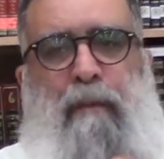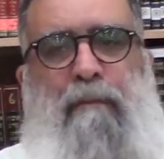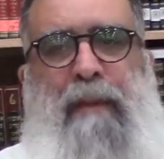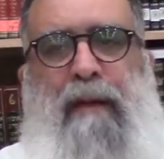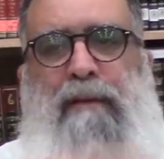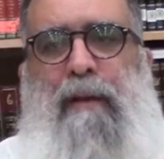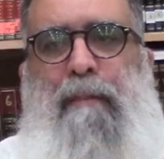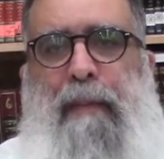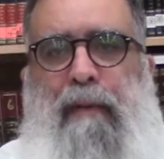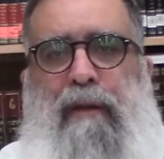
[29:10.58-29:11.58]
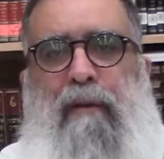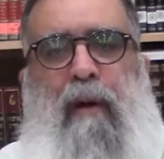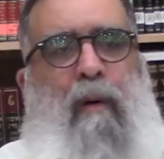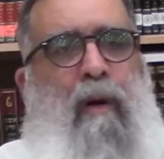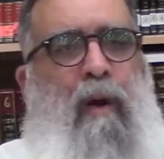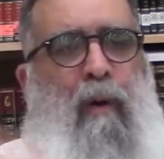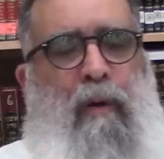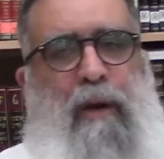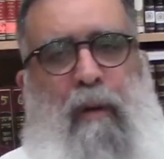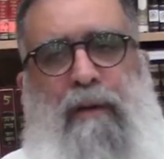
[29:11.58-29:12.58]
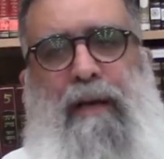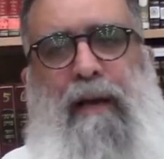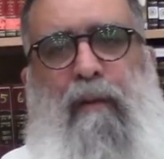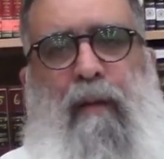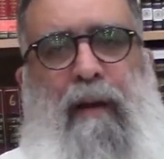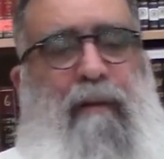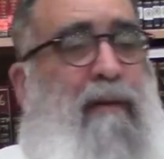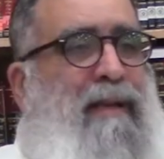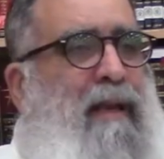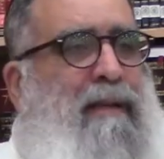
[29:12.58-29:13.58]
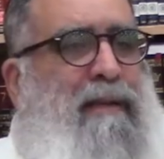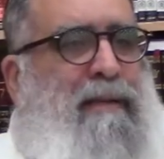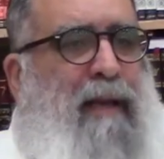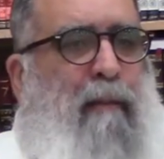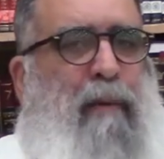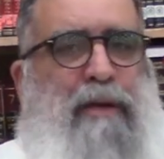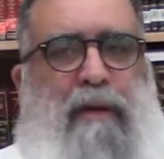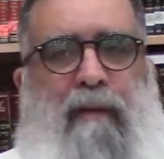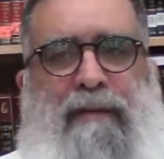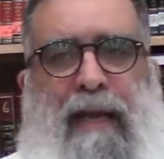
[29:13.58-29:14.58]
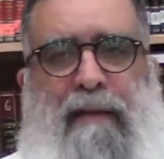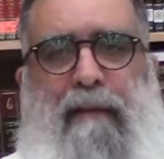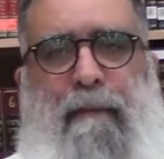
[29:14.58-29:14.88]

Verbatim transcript: meals that people throw on your side or whatever. It's a celebration of death.